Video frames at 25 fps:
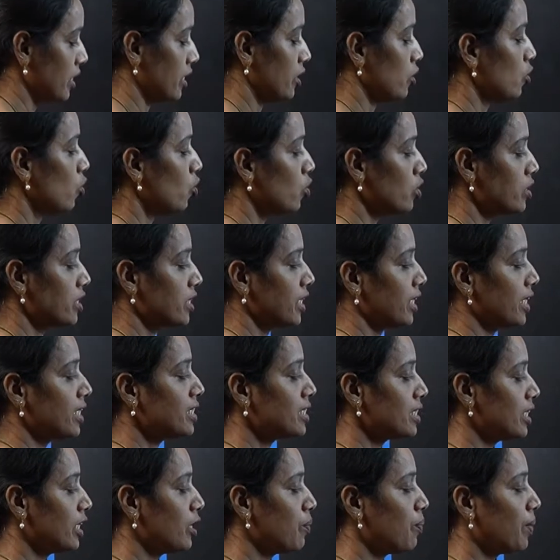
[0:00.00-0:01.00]
Node C
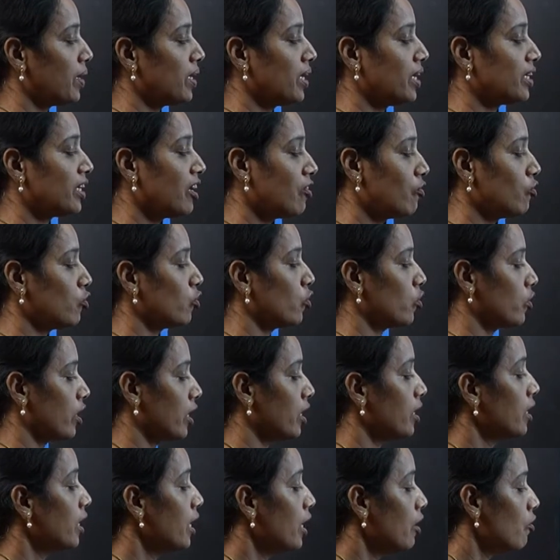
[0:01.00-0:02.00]
is independent of node A.
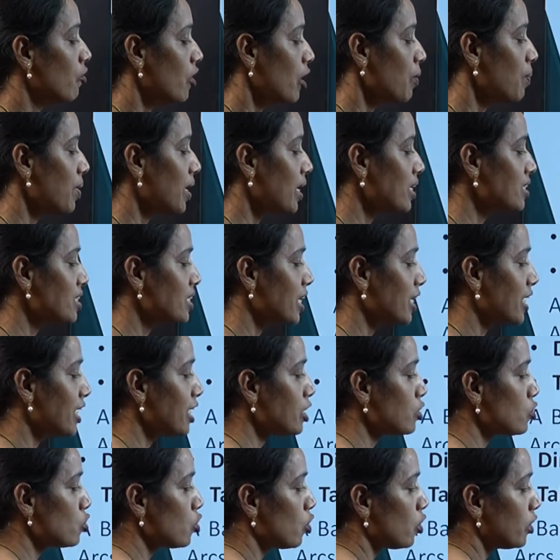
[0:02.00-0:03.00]
Why? Because there
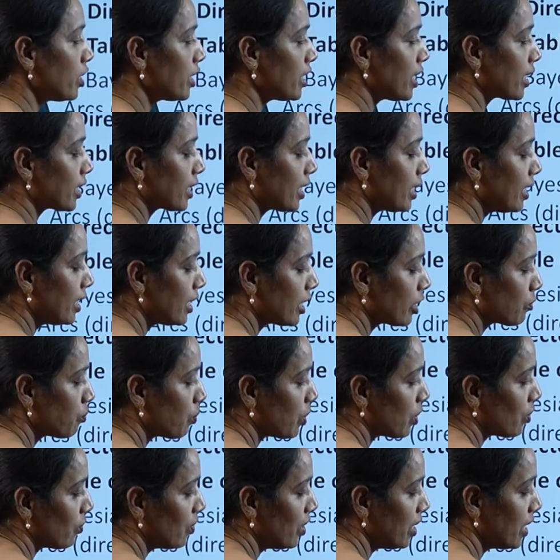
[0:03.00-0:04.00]
is no directed link
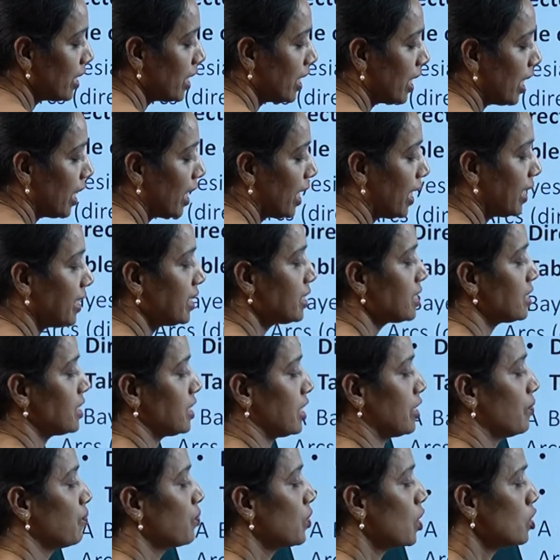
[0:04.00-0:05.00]
between A and
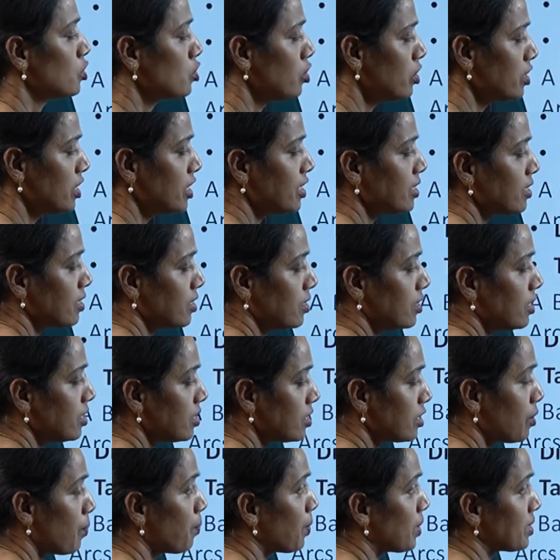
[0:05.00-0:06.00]
C. So just
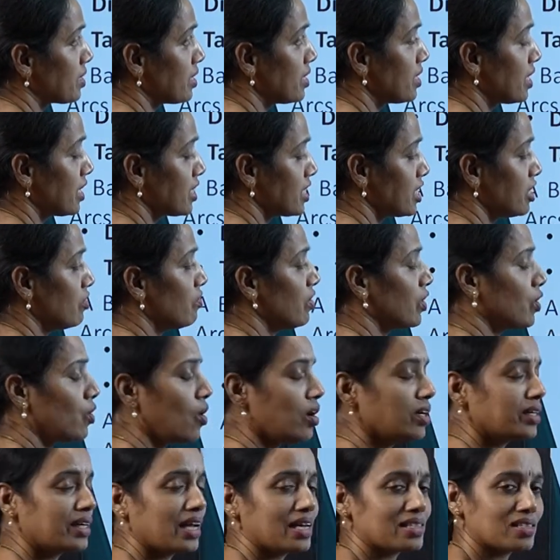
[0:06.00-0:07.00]
this representation we call
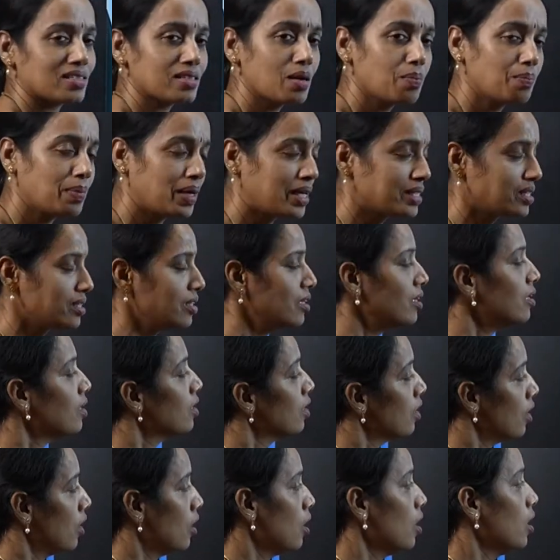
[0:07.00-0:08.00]
it as the Bayesian
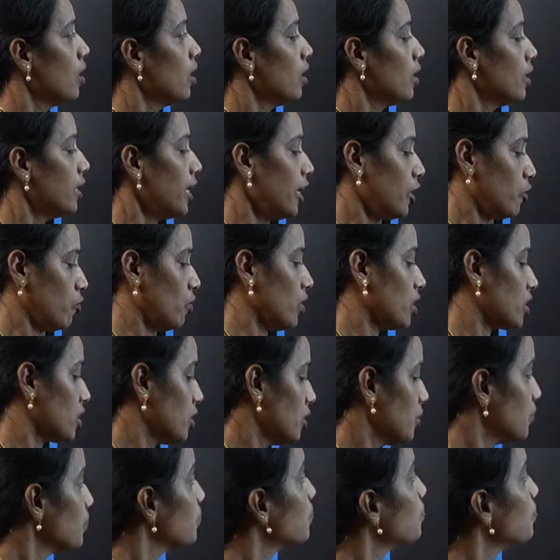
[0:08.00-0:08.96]
network.